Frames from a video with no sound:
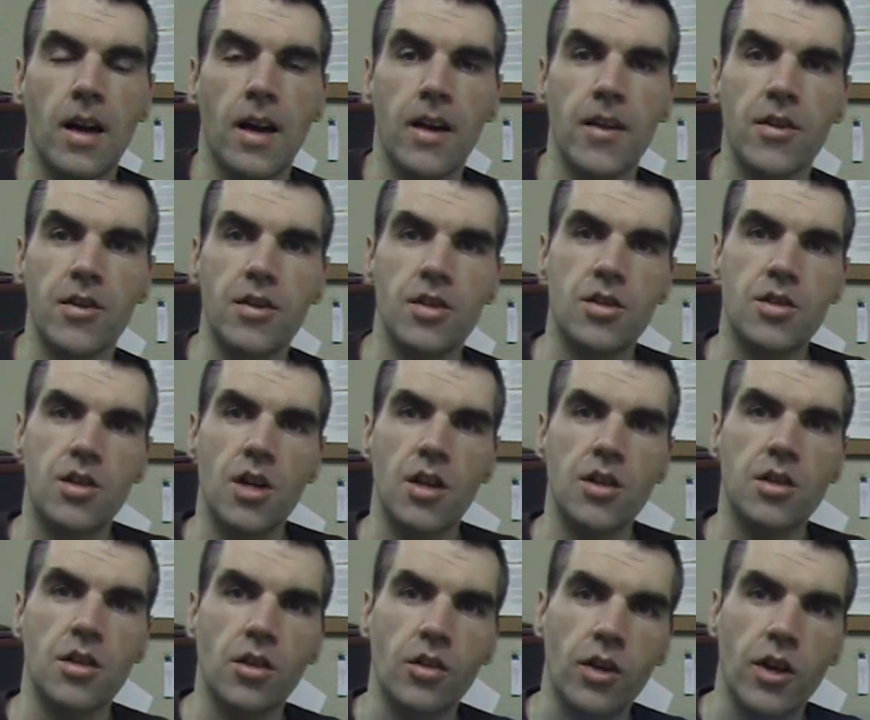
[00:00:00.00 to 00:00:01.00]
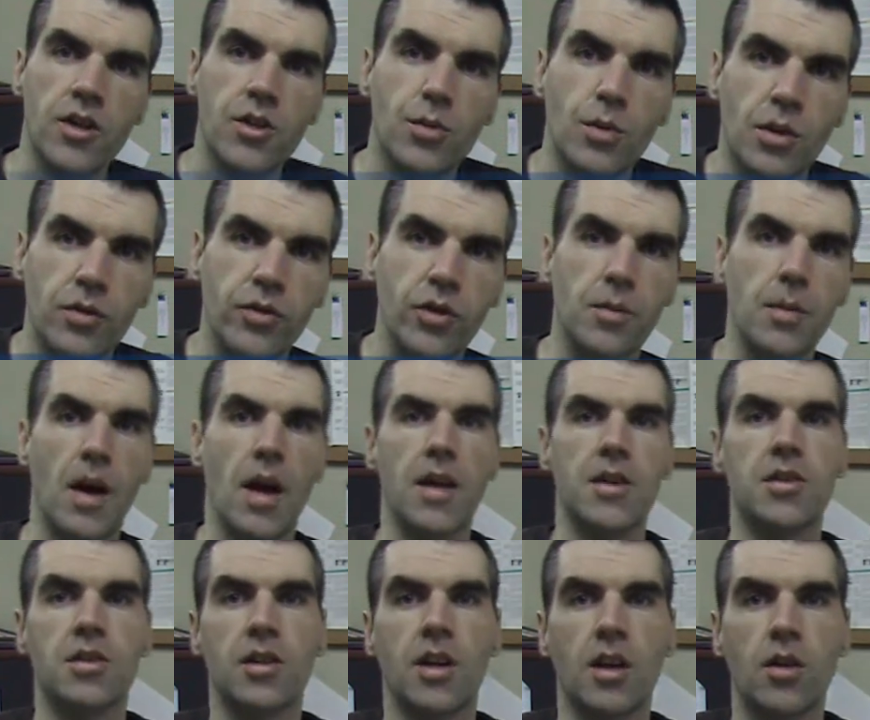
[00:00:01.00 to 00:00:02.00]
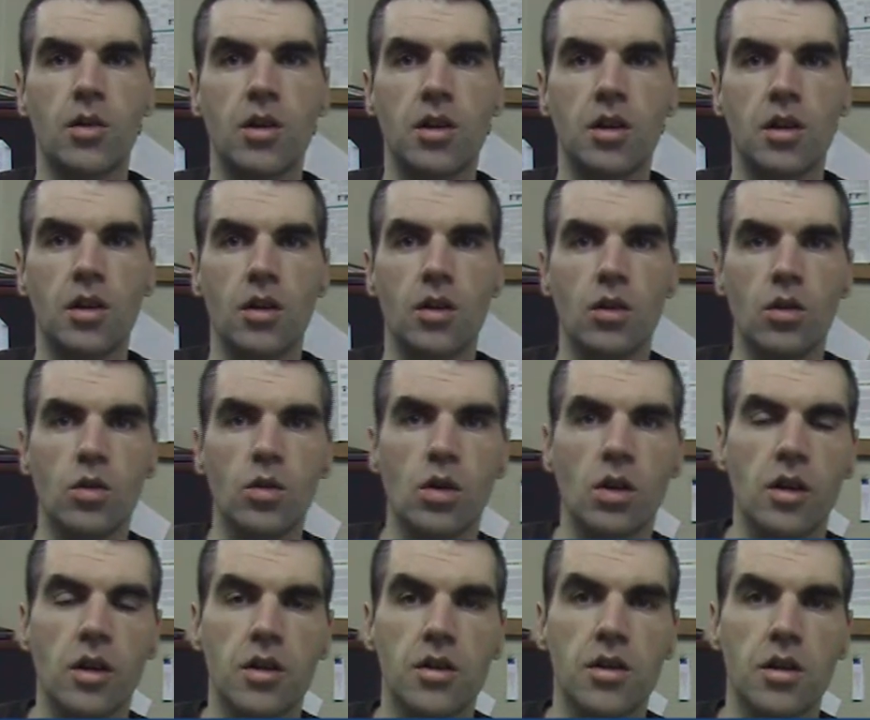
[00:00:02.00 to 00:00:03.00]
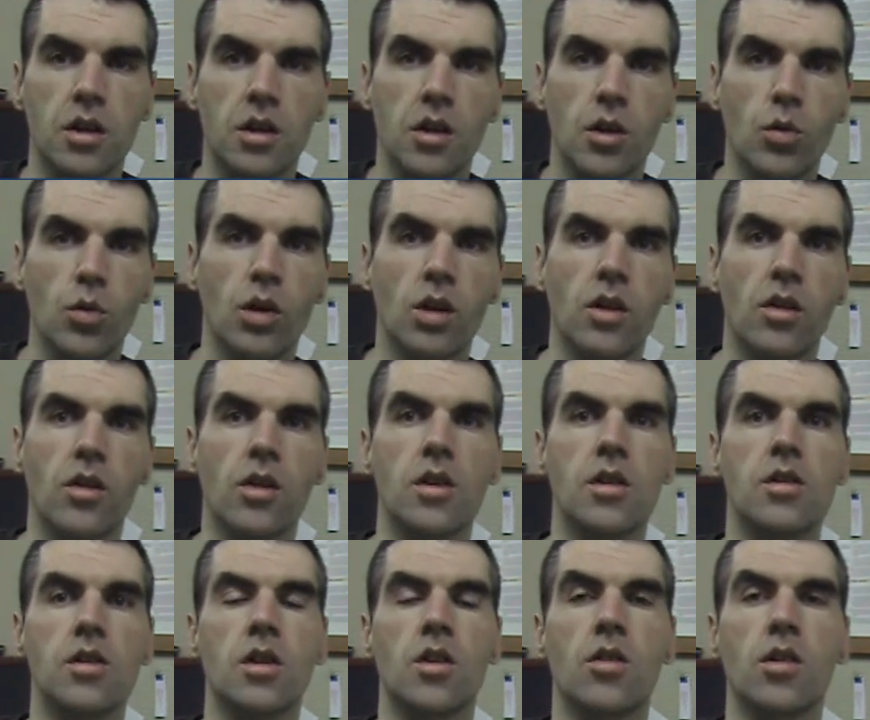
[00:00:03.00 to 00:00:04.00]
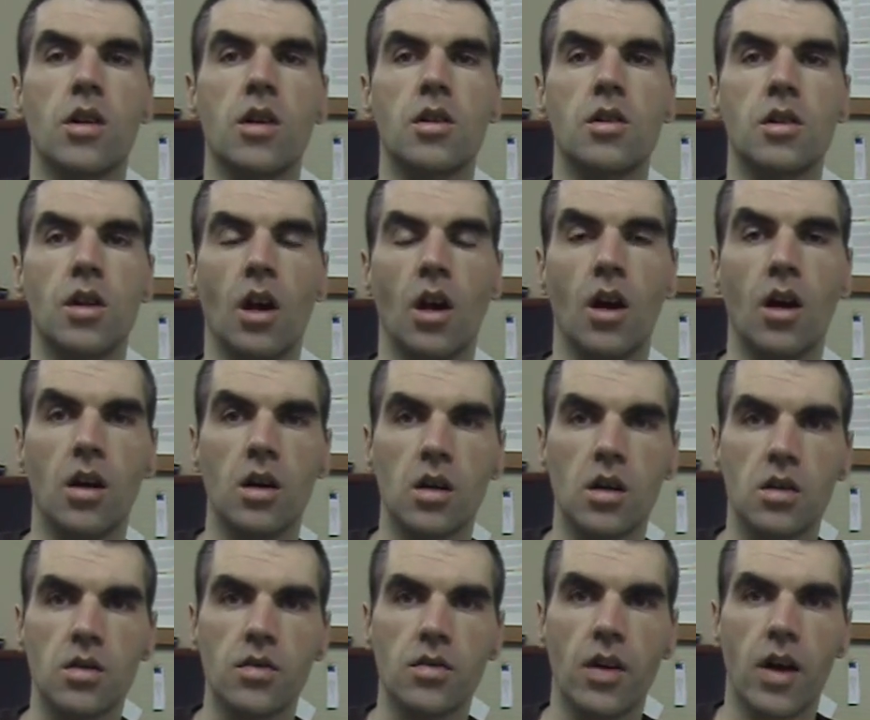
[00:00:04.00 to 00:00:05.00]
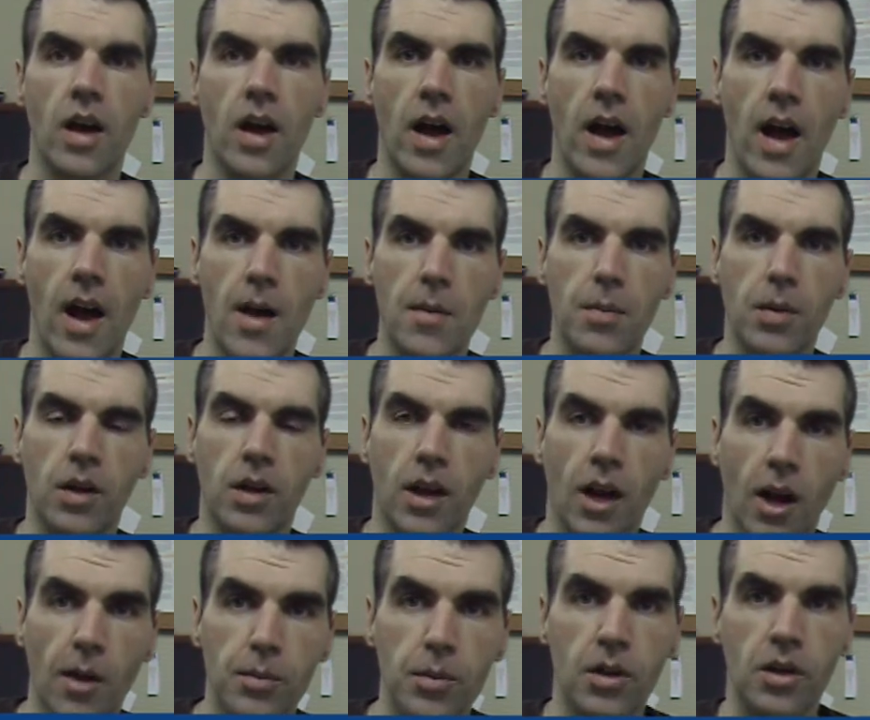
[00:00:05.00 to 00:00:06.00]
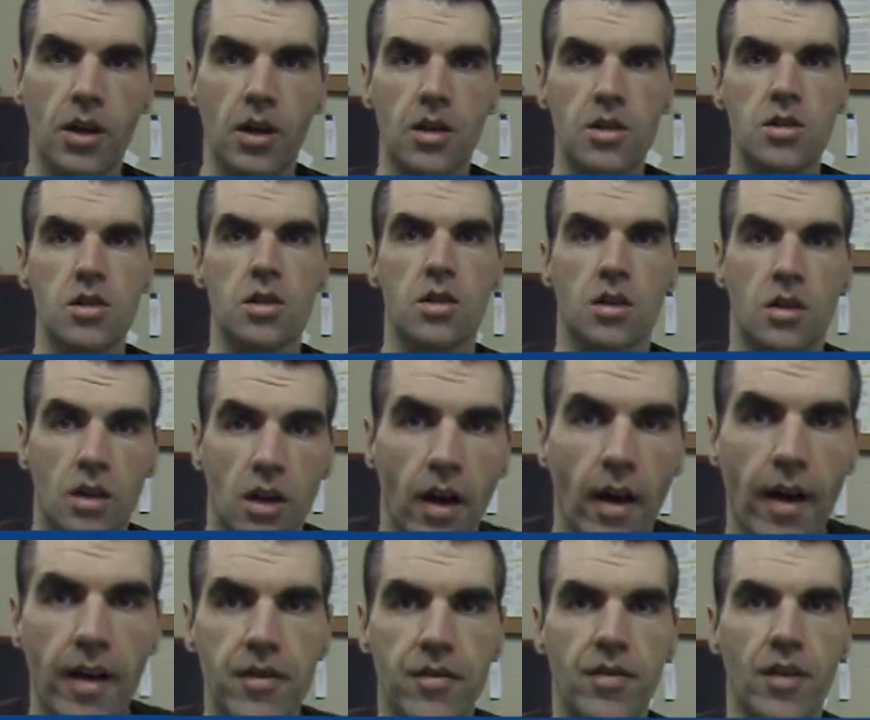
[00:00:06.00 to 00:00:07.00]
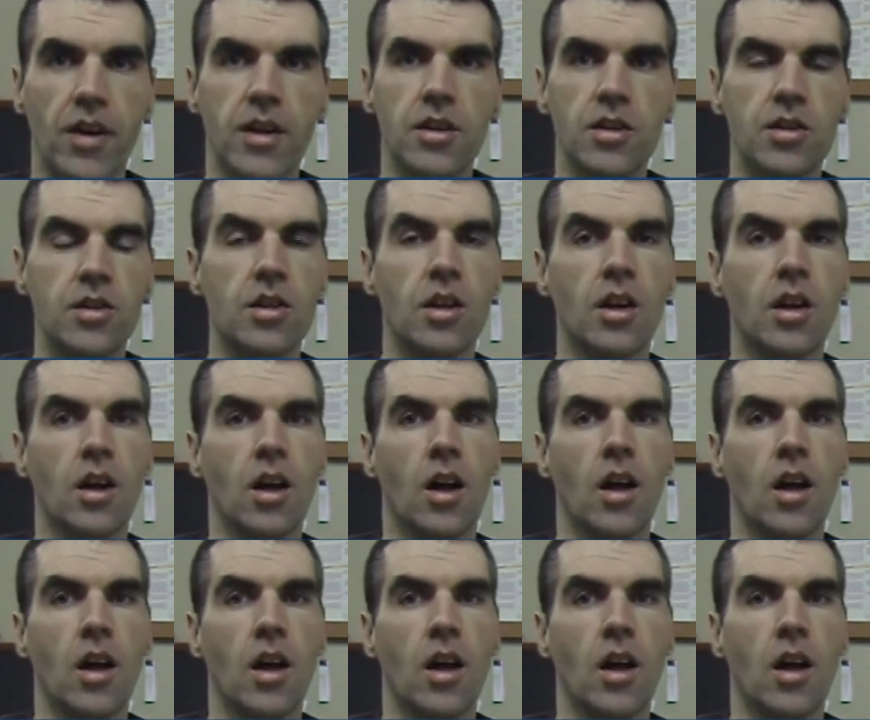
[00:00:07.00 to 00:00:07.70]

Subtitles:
Hey, this is Jason Cresswell from Ask Now ETO, continuing the series of EPIK Application advice.